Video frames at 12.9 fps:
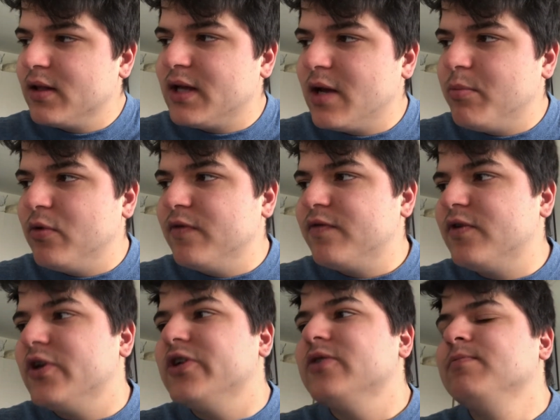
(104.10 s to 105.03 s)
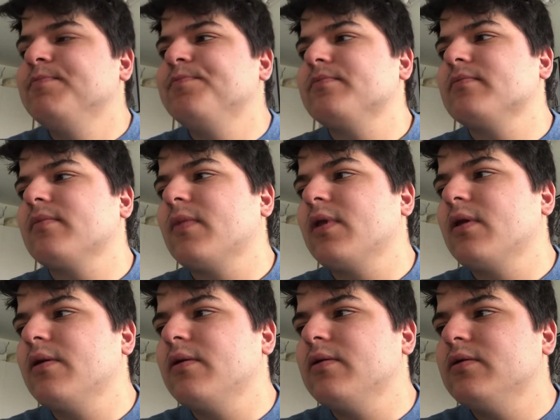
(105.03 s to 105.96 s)
type of uh,
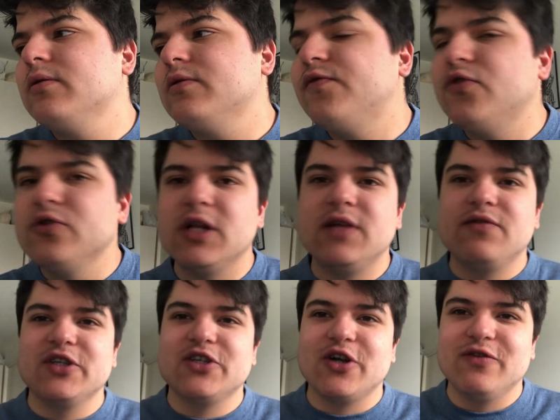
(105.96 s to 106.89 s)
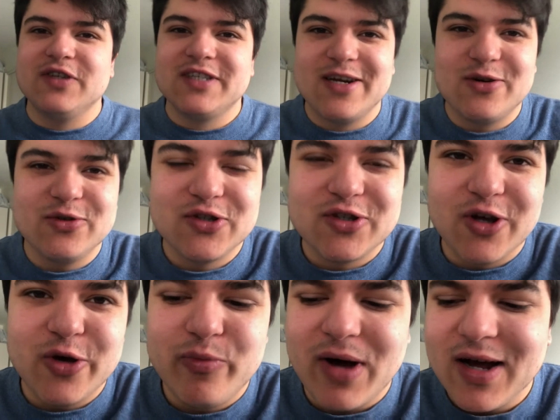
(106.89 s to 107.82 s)
food delivery service here on
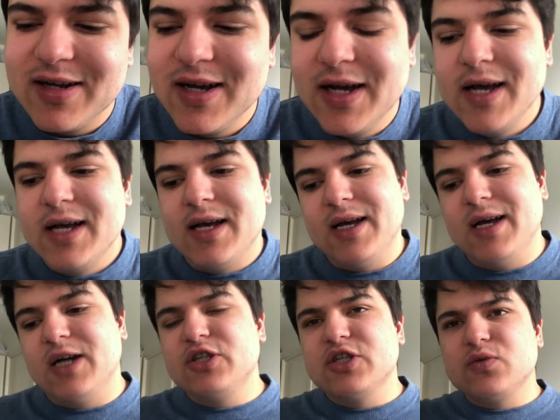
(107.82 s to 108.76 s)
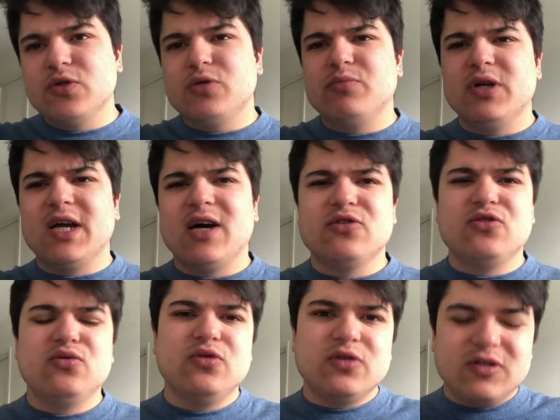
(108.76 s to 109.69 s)
Straume. Uh, I just want to bring out
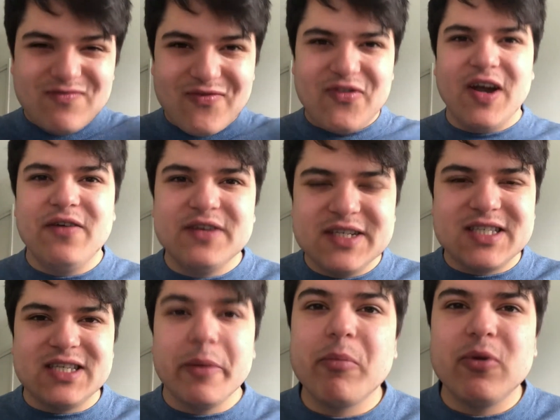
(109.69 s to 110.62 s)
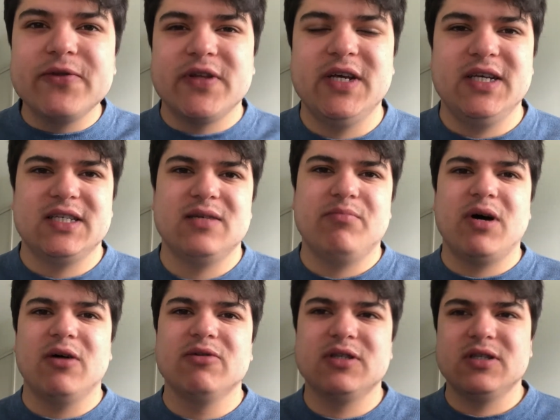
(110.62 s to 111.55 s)
two very simple things
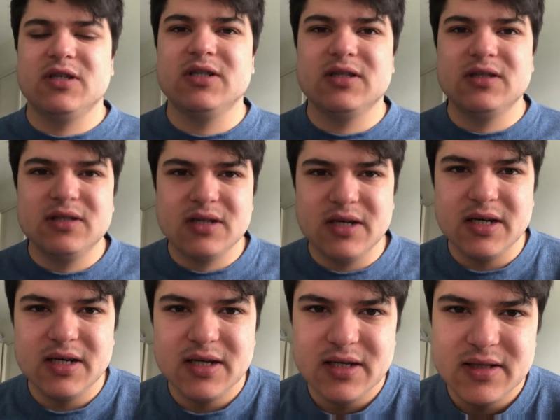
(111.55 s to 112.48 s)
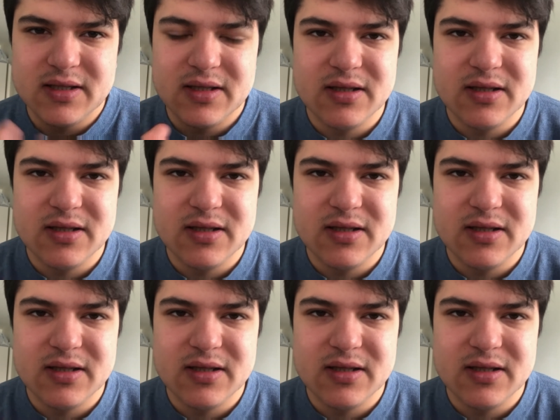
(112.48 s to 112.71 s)
about the,